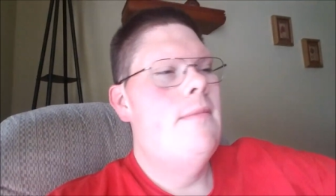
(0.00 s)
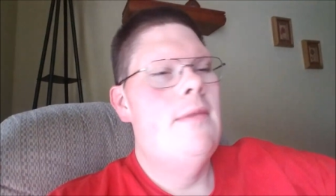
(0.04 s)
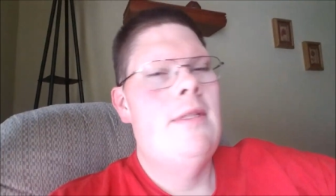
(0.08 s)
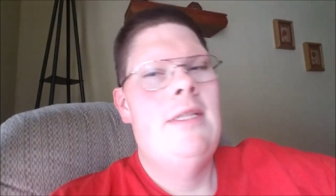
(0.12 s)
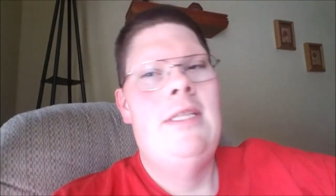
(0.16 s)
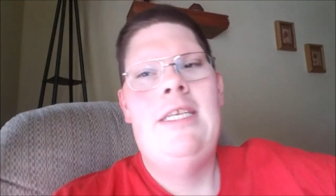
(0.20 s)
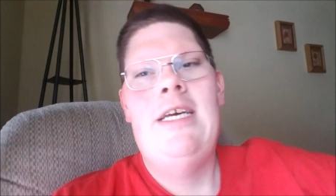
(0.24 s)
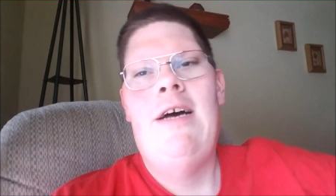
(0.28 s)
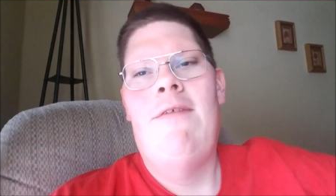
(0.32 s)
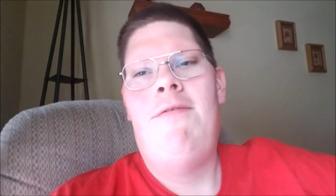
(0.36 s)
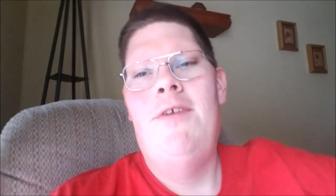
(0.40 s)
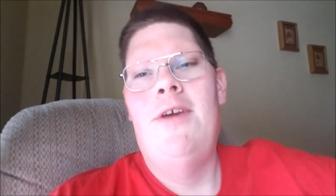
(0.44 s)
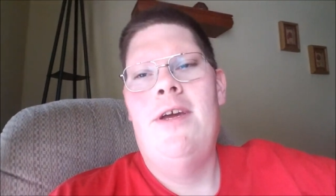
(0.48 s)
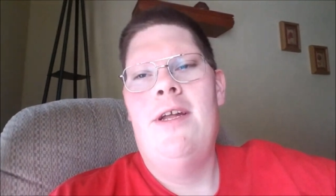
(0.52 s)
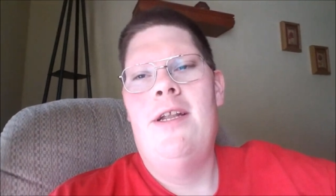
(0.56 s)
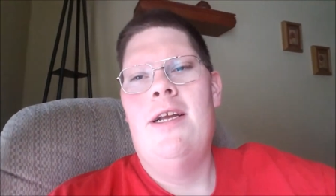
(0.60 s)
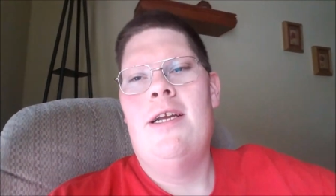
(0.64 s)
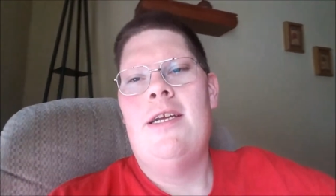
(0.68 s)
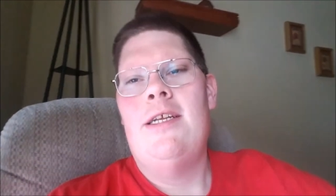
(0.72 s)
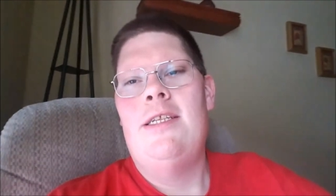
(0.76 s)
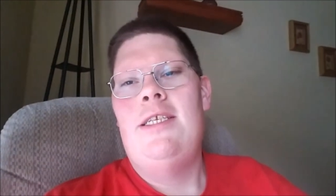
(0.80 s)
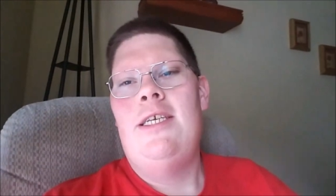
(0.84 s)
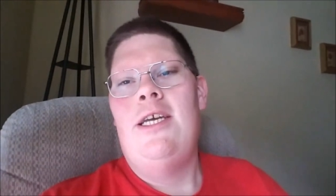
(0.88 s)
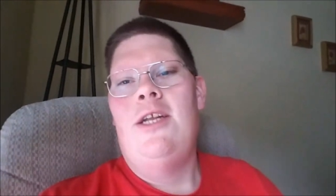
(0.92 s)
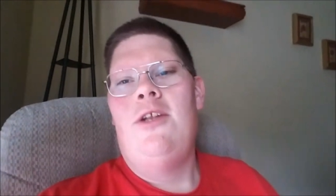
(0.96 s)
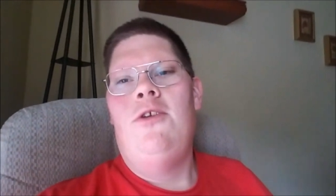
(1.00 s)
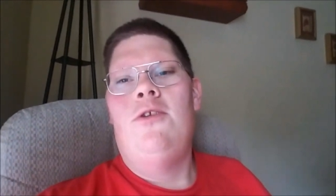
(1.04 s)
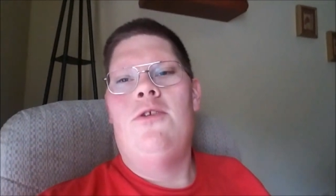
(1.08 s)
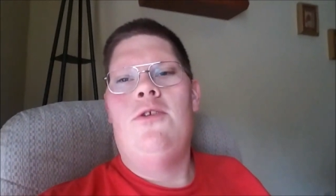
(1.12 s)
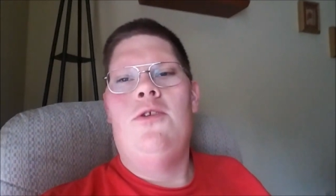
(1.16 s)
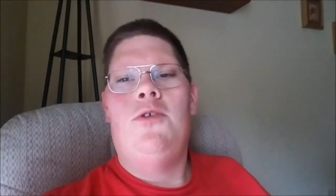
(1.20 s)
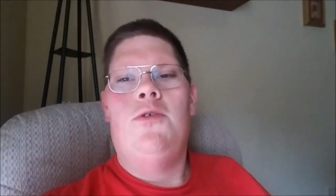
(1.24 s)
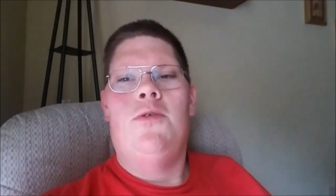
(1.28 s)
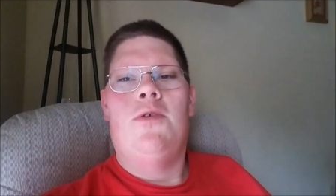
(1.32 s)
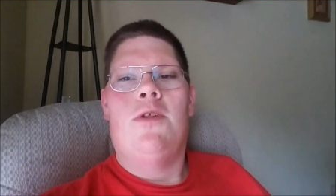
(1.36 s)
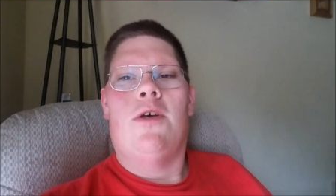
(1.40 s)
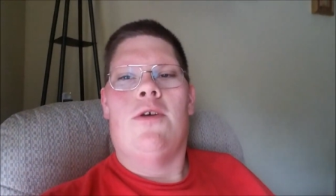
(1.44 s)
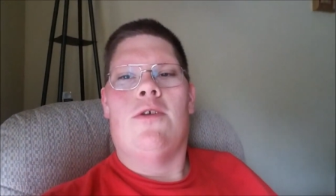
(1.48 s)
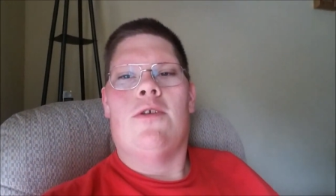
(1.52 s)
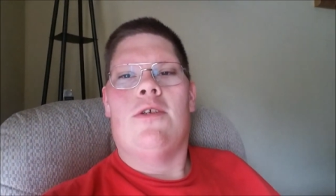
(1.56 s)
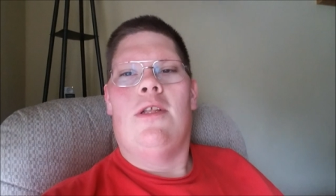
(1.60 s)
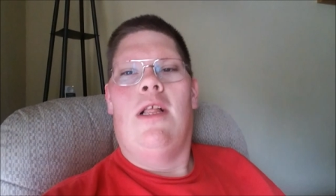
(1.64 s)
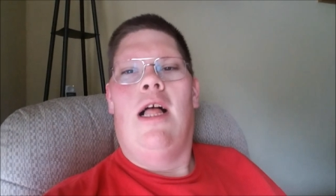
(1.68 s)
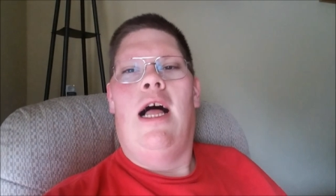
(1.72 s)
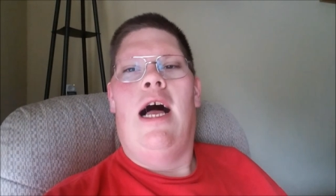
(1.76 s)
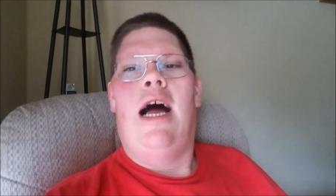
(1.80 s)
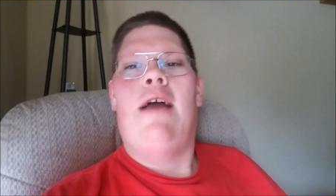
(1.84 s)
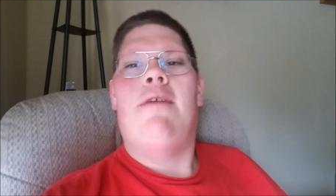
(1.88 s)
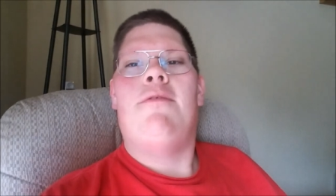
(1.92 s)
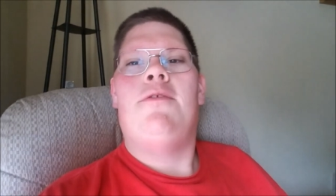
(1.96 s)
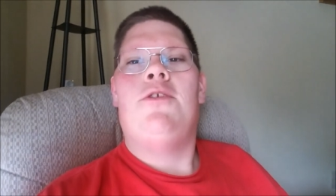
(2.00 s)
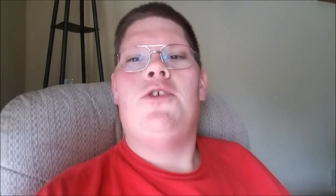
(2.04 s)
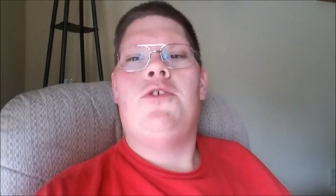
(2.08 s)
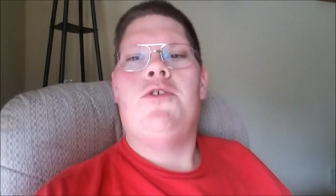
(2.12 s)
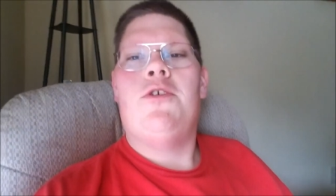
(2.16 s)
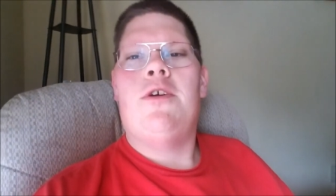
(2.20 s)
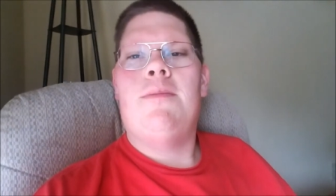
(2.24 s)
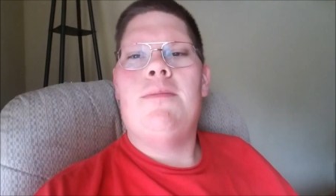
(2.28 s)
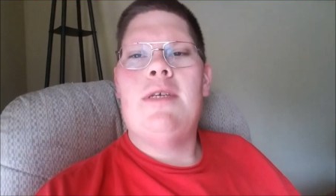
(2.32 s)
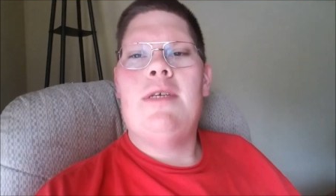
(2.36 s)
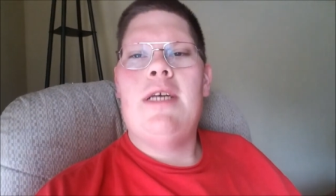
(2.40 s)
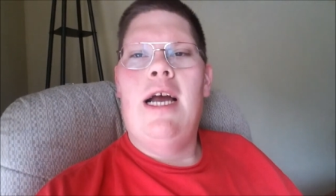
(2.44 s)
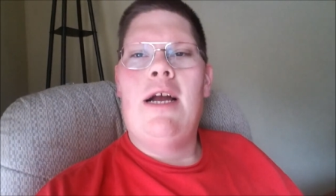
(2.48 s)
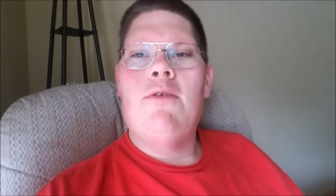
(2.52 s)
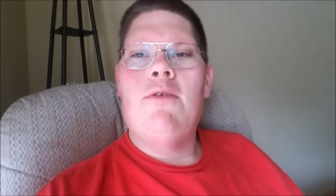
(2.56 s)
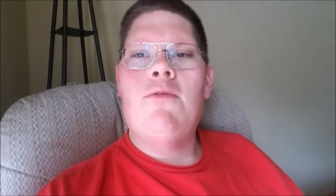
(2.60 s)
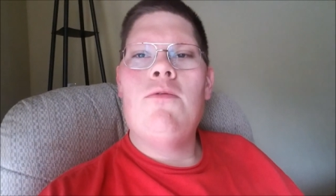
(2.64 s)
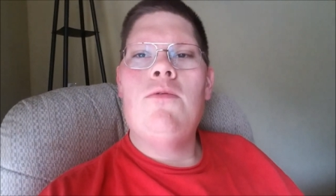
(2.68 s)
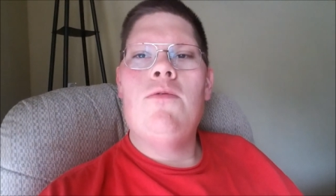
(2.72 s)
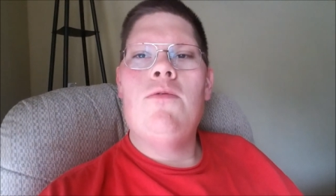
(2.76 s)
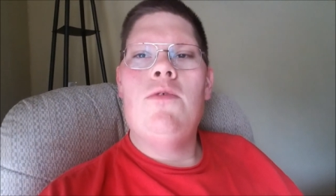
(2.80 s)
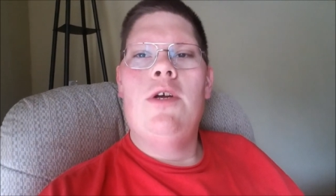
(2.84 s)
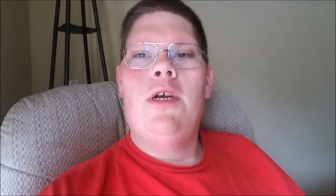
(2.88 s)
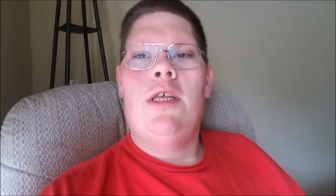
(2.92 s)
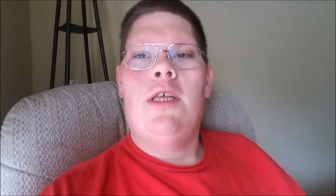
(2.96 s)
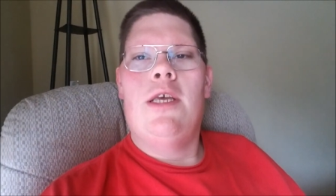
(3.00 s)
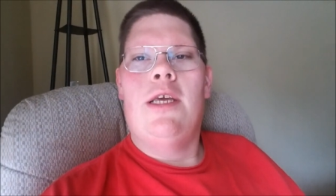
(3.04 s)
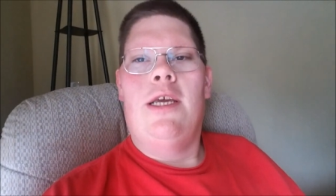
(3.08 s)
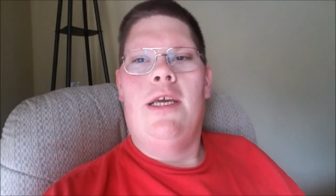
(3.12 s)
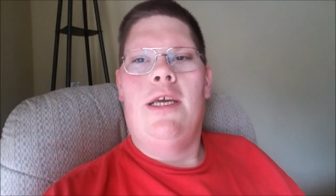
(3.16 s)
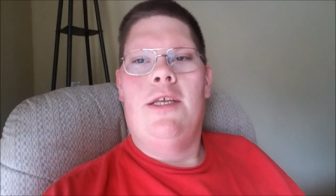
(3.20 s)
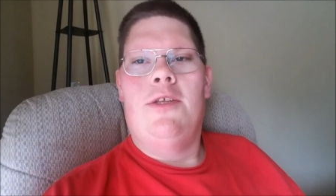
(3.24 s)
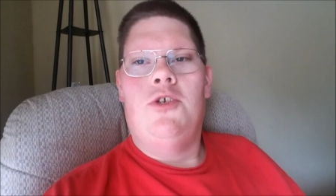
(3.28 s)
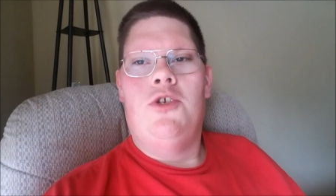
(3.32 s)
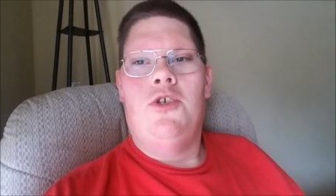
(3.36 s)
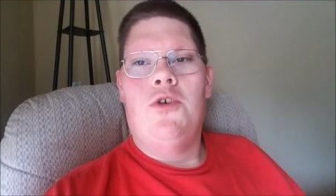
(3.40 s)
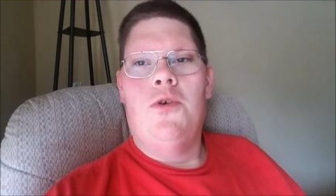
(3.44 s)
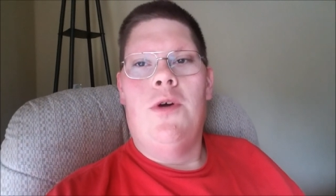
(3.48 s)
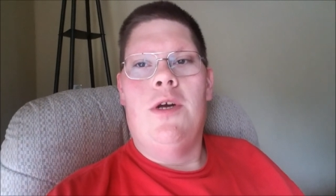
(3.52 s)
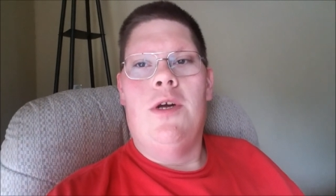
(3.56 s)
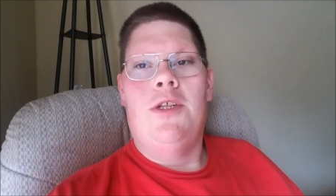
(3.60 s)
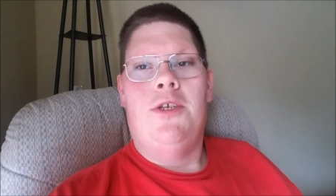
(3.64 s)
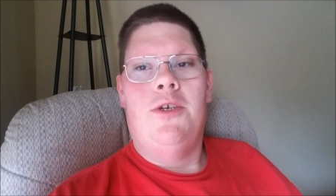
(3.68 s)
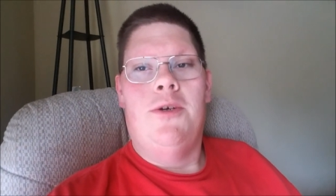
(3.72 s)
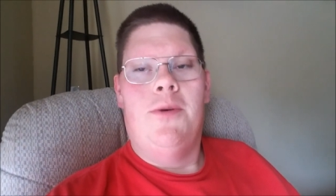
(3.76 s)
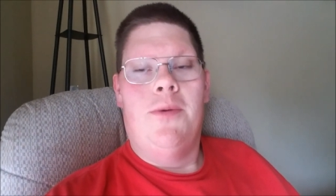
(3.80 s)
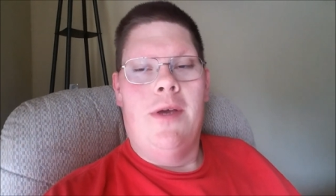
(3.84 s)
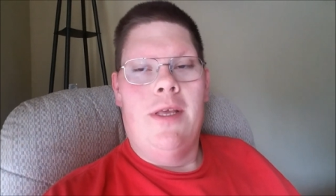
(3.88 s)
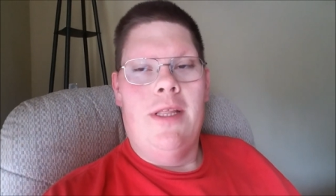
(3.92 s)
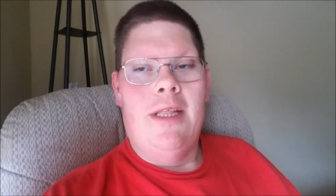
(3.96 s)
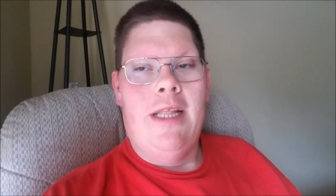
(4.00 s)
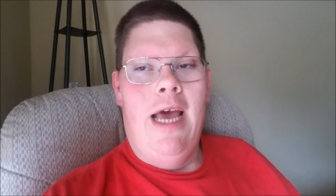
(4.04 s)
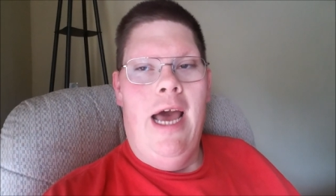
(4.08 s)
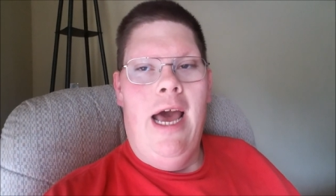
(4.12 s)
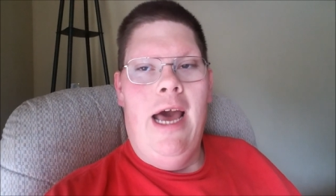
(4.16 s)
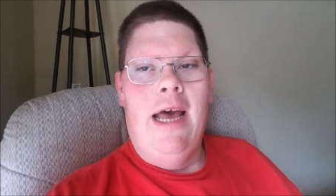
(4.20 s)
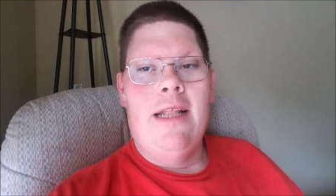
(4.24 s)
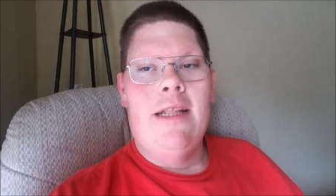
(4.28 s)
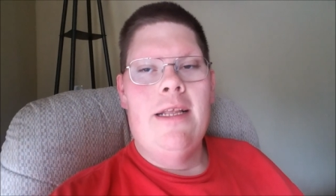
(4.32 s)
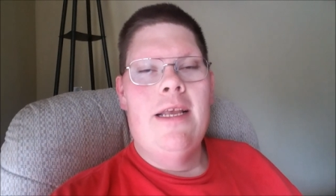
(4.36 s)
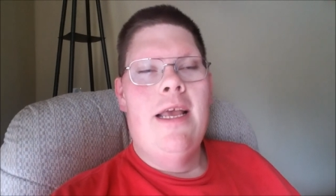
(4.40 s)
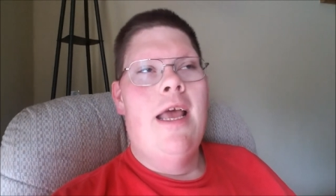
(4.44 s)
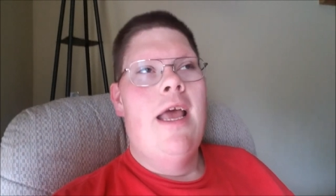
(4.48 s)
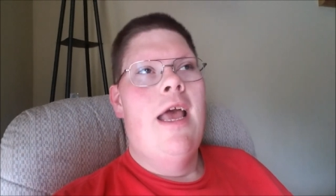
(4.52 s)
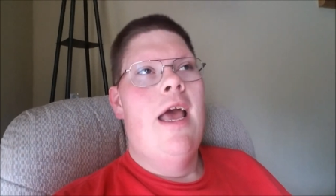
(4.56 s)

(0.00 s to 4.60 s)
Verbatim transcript: Definitely going to continue to do those live streams. I really enjoy doing that.